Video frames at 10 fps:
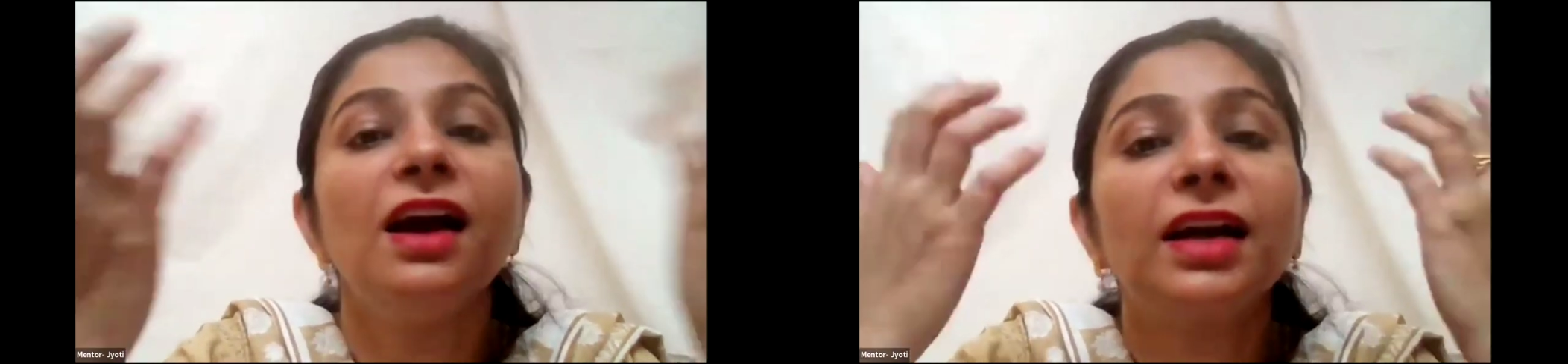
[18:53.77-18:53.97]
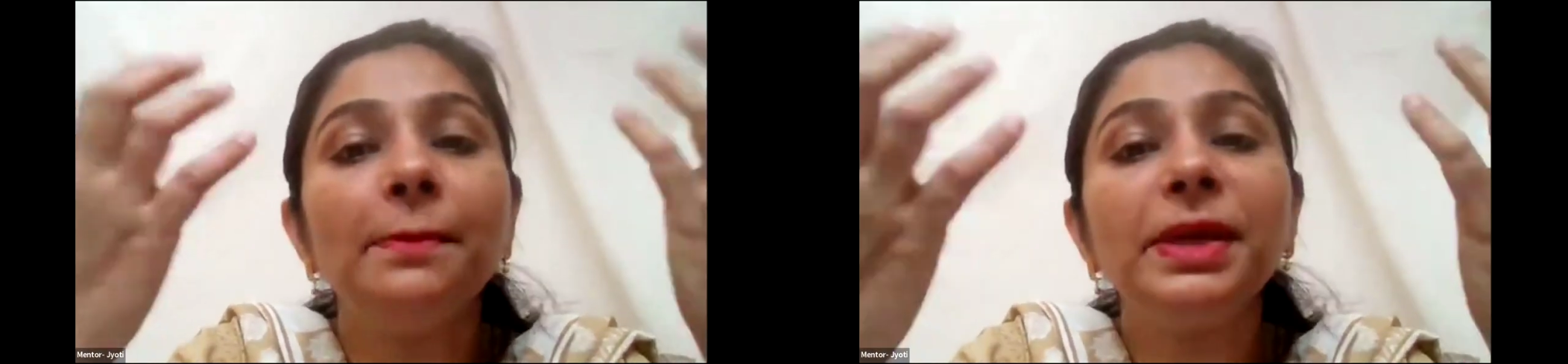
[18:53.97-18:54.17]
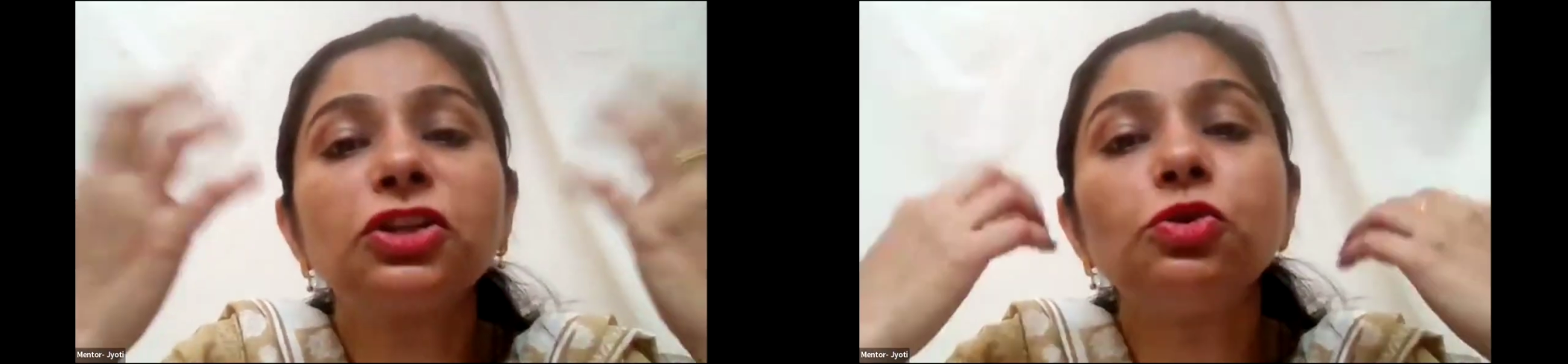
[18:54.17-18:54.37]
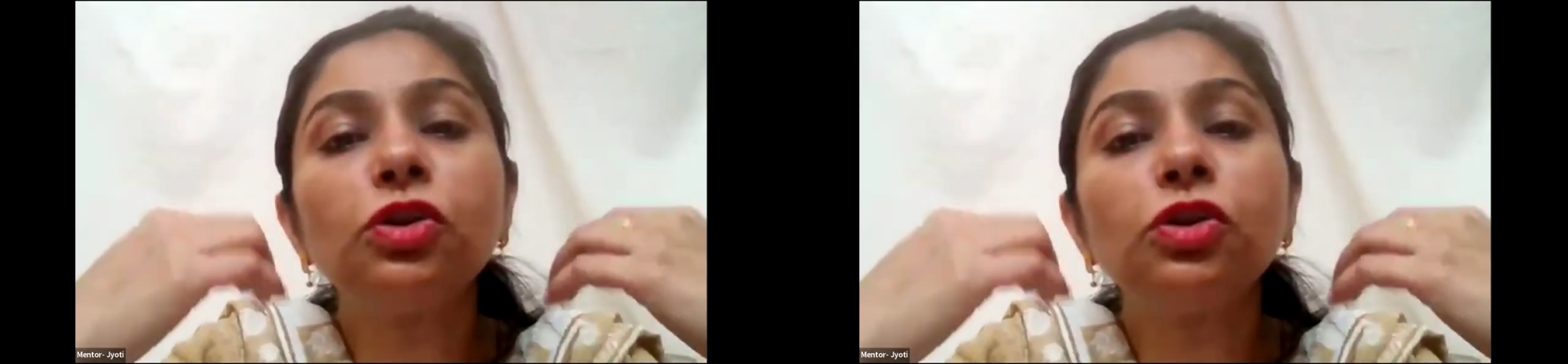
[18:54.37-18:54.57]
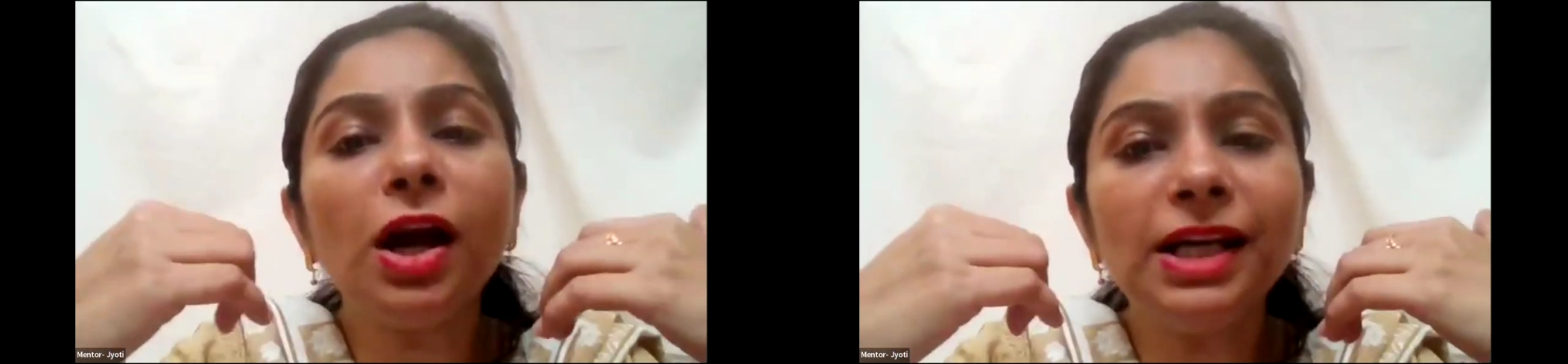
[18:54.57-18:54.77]
Coming to
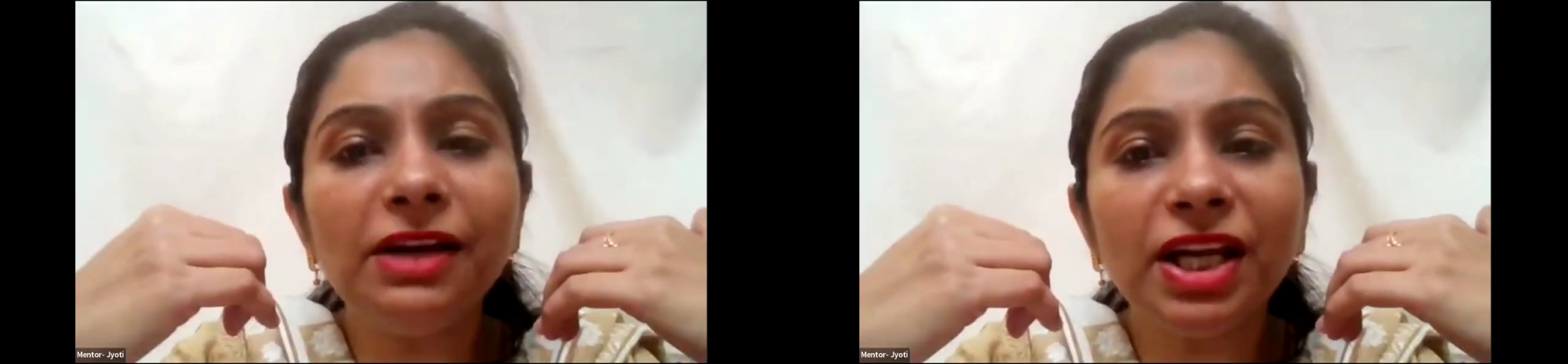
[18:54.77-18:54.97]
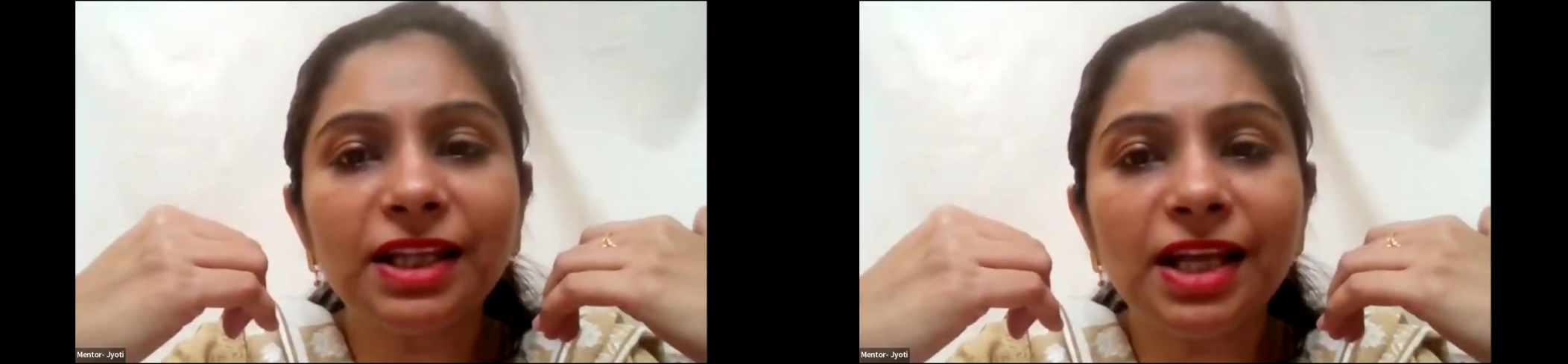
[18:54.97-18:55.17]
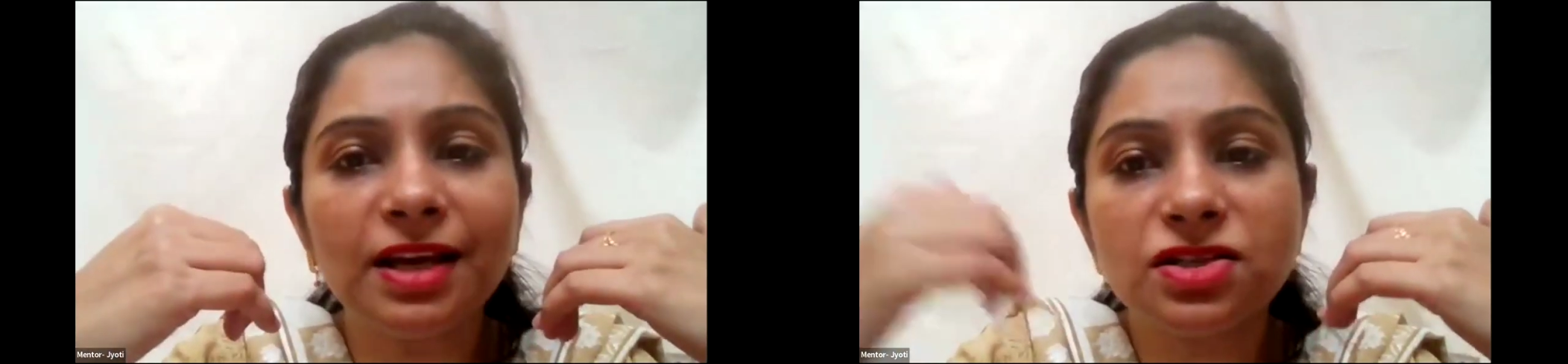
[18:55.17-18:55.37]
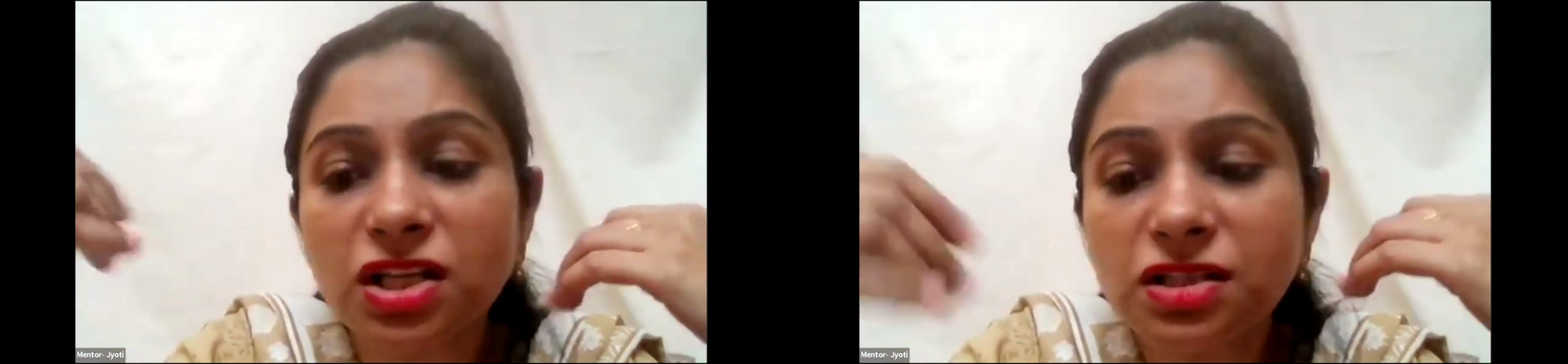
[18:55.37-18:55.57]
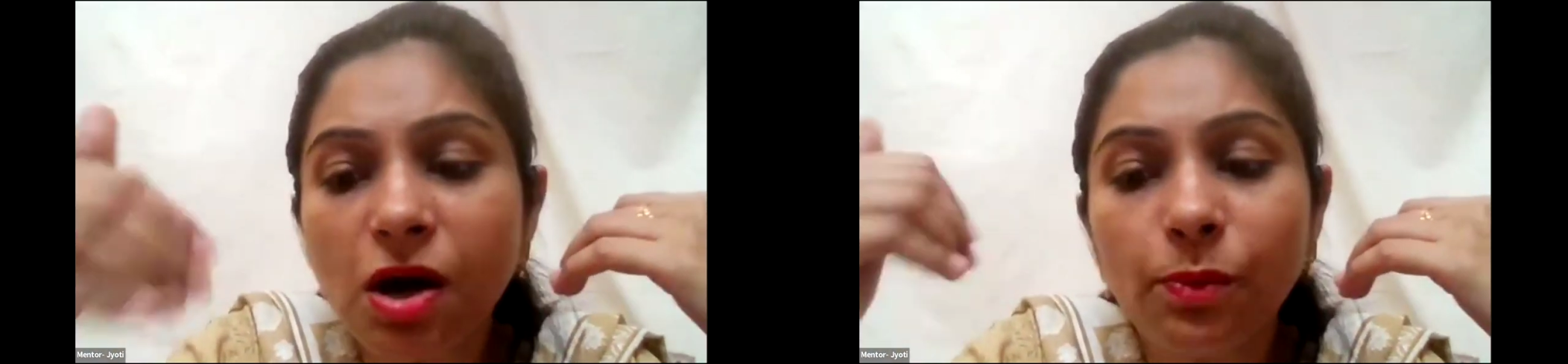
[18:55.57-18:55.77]
non-living things,
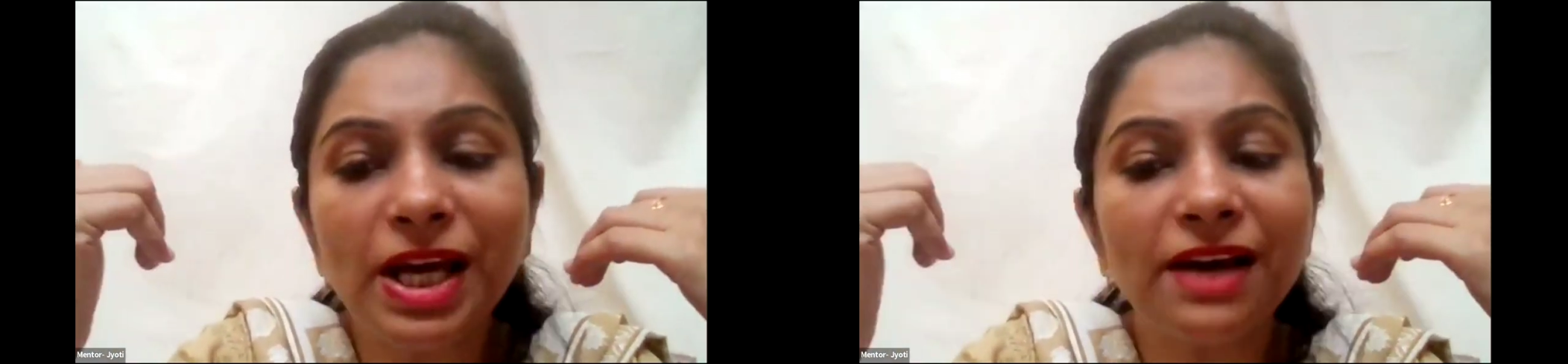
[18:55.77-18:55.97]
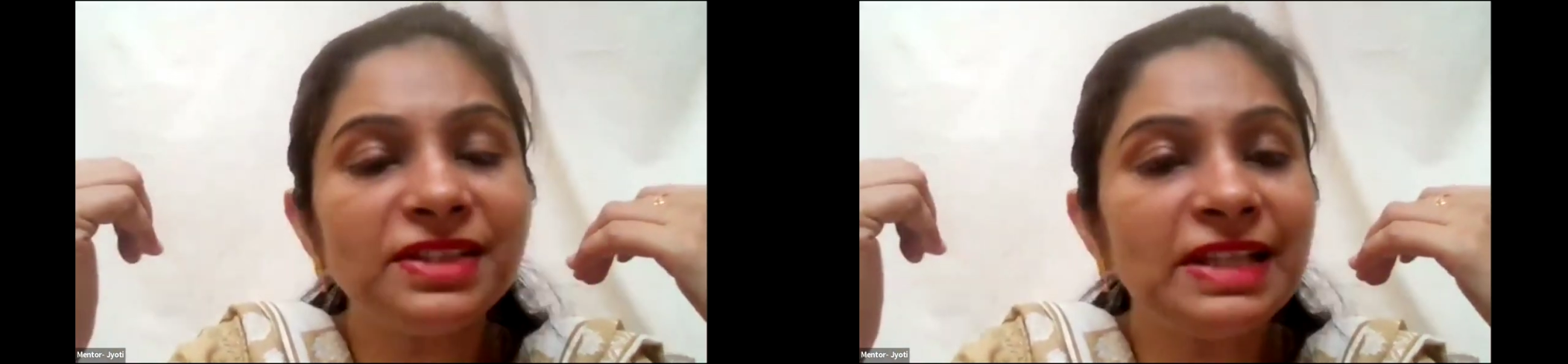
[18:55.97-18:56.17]
just now we have